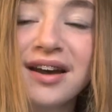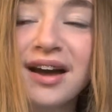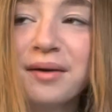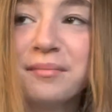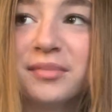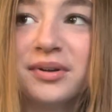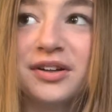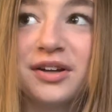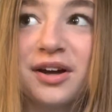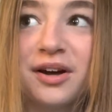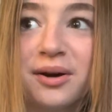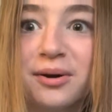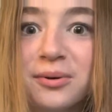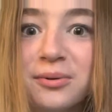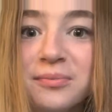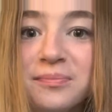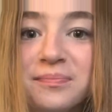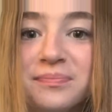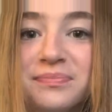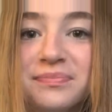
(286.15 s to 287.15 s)
I'm gonna
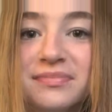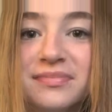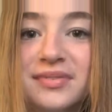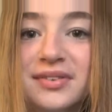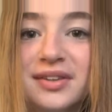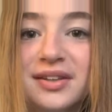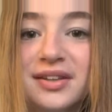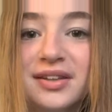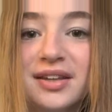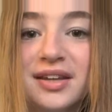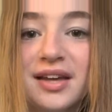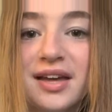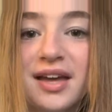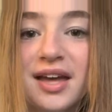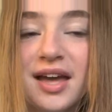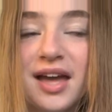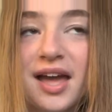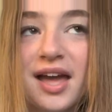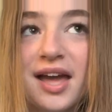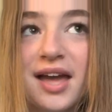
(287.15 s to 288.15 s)
go
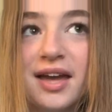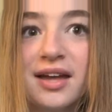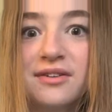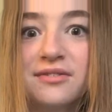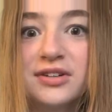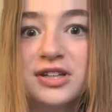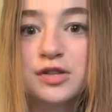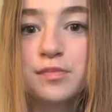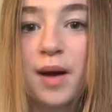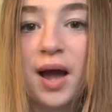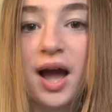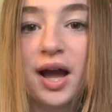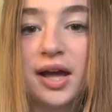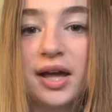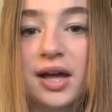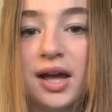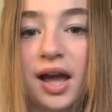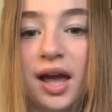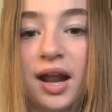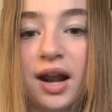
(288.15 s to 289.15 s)
and finish
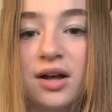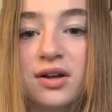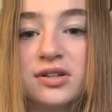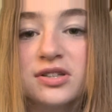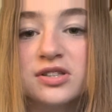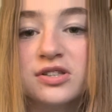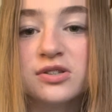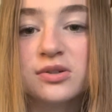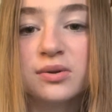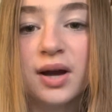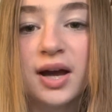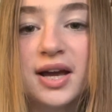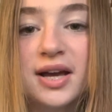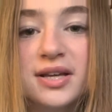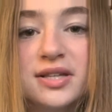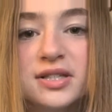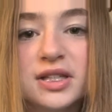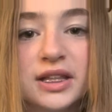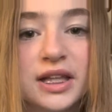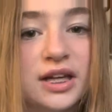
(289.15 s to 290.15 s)
packing and I'll see you
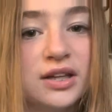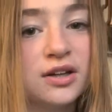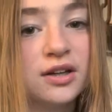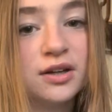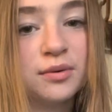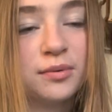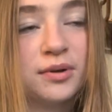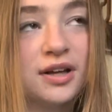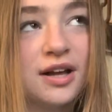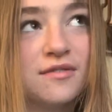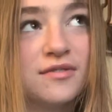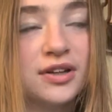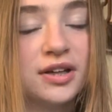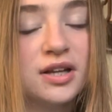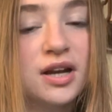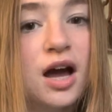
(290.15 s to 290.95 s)
guys later when I have like an